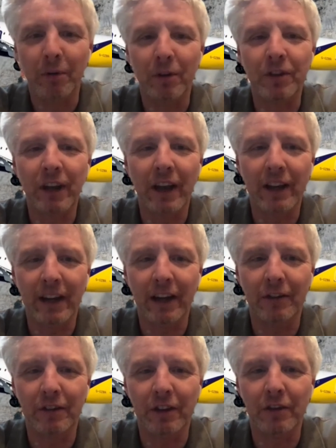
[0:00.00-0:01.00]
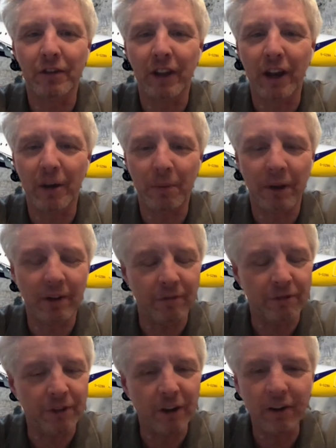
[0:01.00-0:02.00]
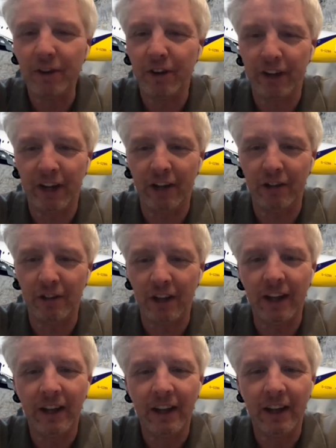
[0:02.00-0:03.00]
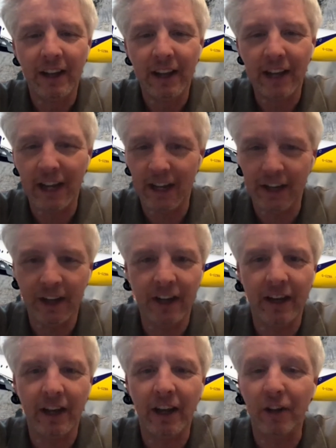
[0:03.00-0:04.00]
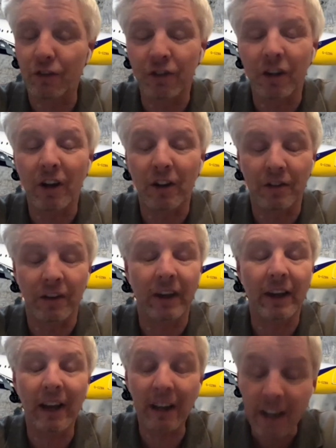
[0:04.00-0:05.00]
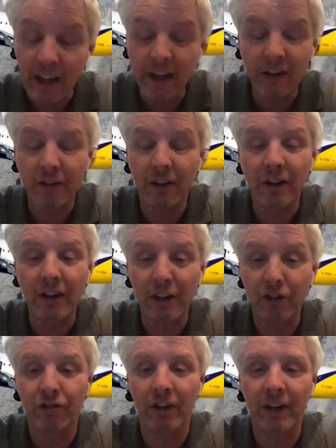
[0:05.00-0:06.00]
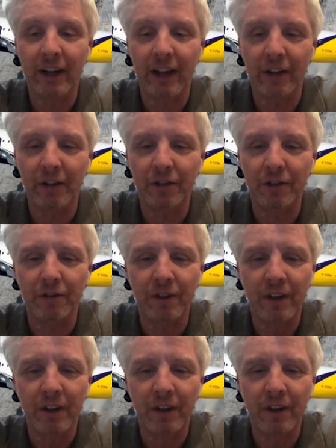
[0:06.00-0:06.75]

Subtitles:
to gain access to the aeroplane very, very easily, get in it and start it. And it is literally a case of,